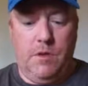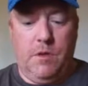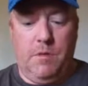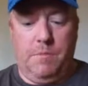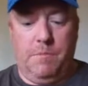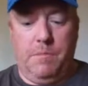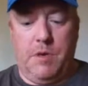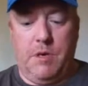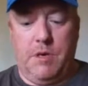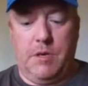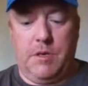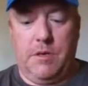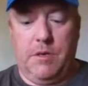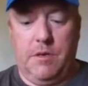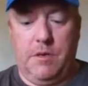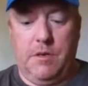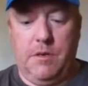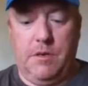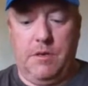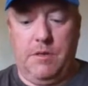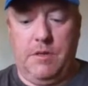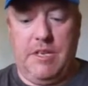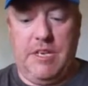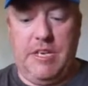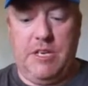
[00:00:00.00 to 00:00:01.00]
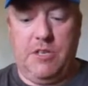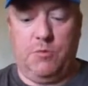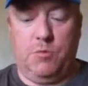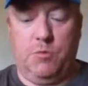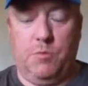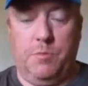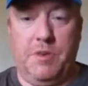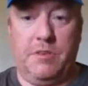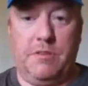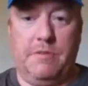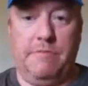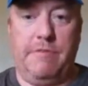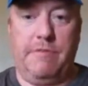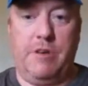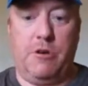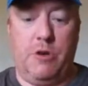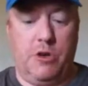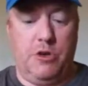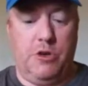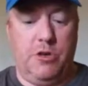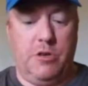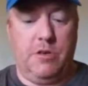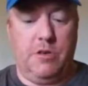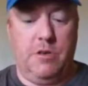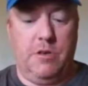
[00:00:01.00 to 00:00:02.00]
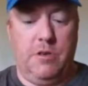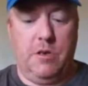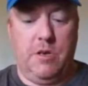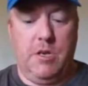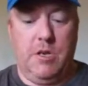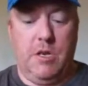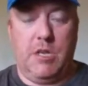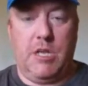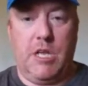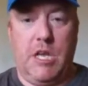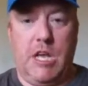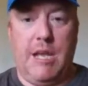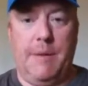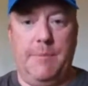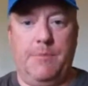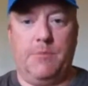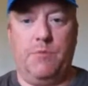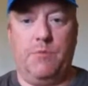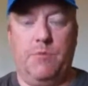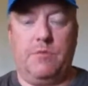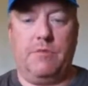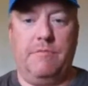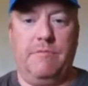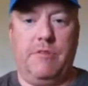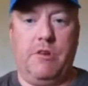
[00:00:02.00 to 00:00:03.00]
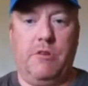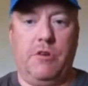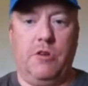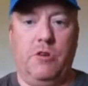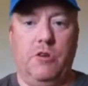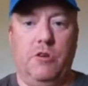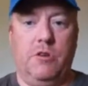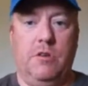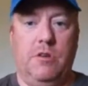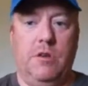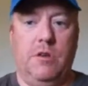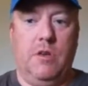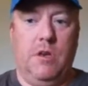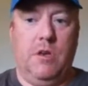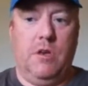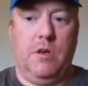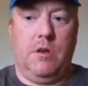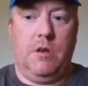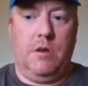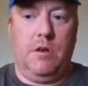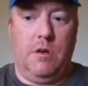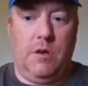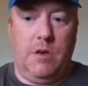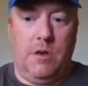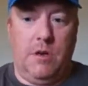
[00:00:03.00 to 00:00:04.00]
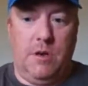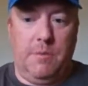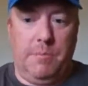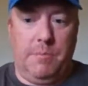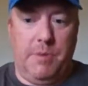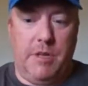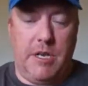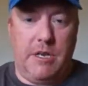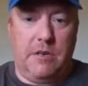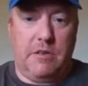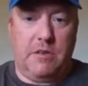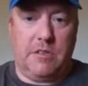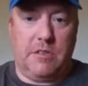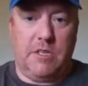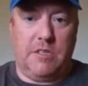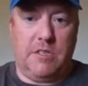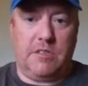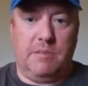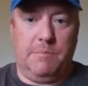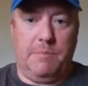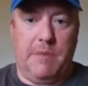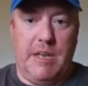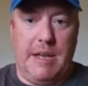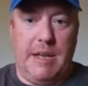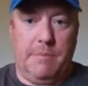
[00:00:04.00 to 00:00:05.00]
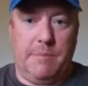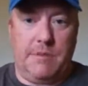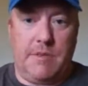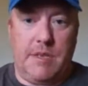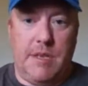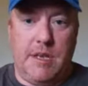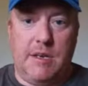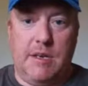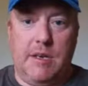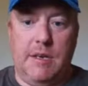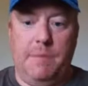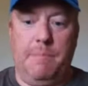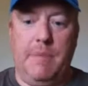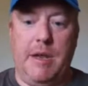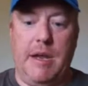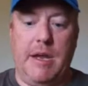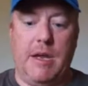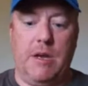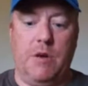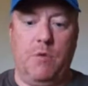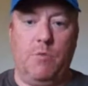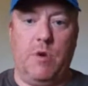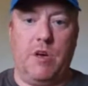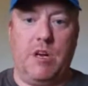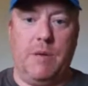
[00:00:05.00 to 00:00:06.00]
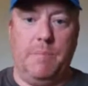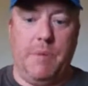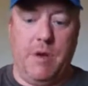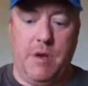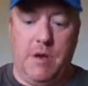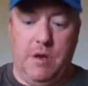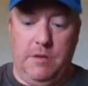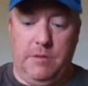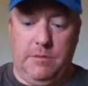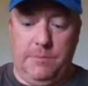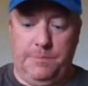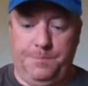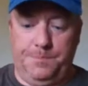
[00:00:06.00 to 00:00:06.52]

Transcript: But these will be some very good games with some very good players and some names that may ring a bell.